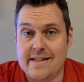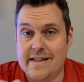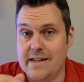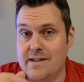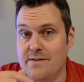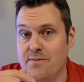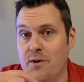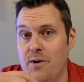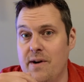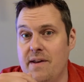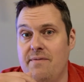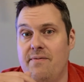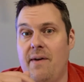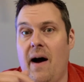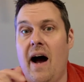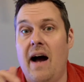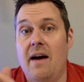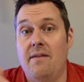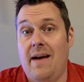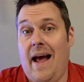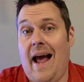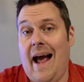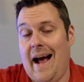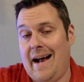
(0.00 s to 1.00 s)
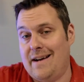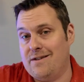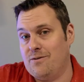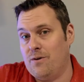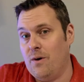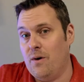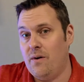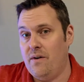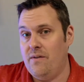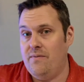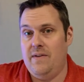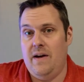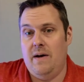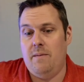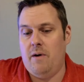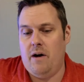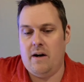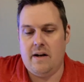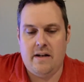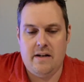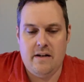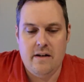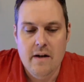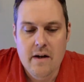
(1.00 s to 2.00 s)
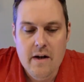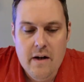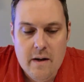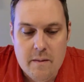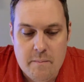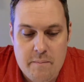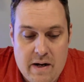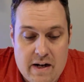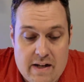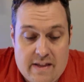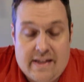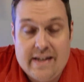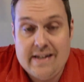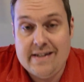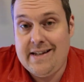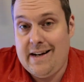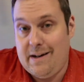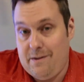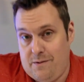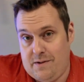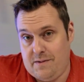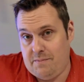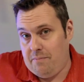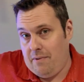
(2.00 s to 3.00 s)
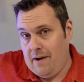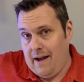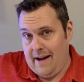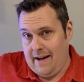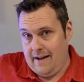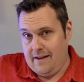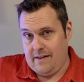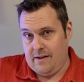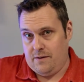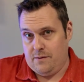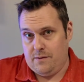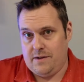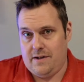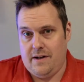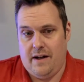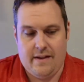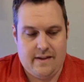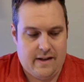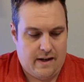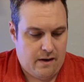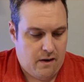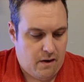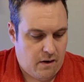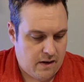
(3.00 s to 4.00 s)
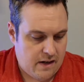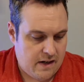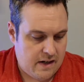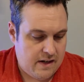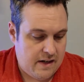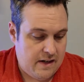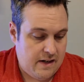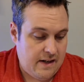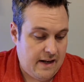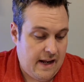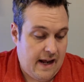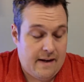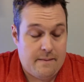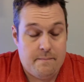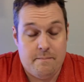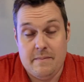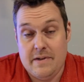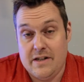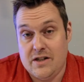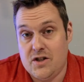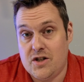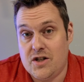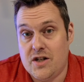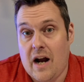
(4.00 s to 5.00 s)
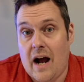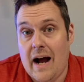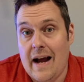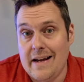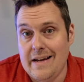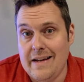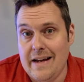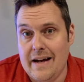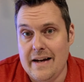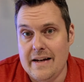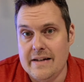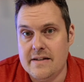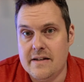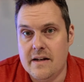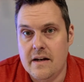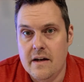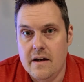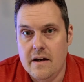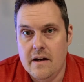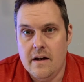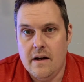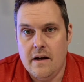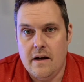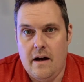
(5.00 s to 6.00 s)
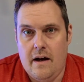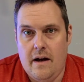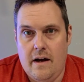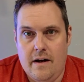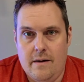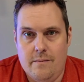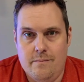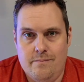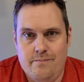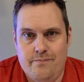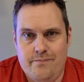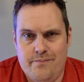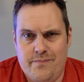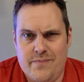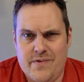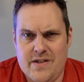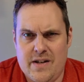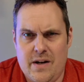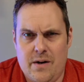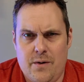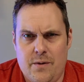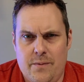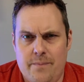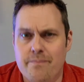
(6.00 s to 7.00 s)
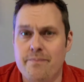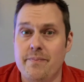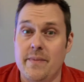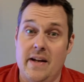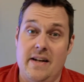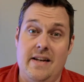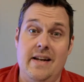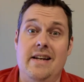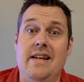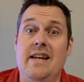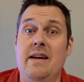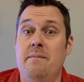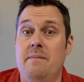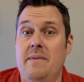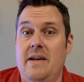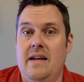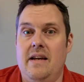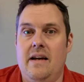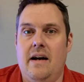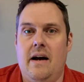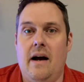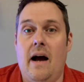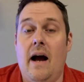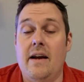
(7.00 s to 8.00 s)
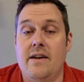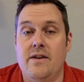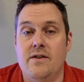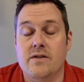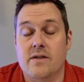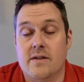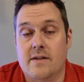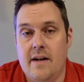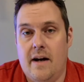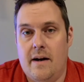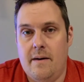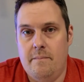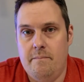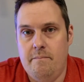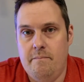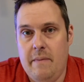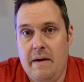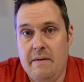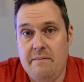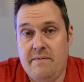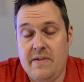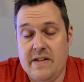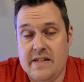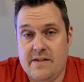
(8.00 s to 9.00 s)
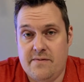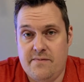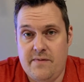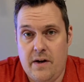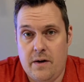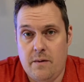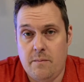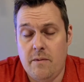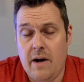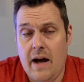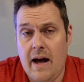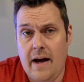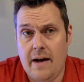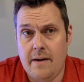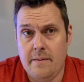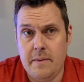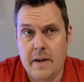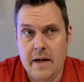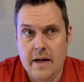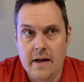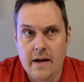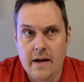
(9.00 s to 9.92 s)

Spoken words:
645 had a roll of film on it, but they said it was blank. There was nothing on it. It hadn't been shot yet. So they did give me, I used Memphis Film Lab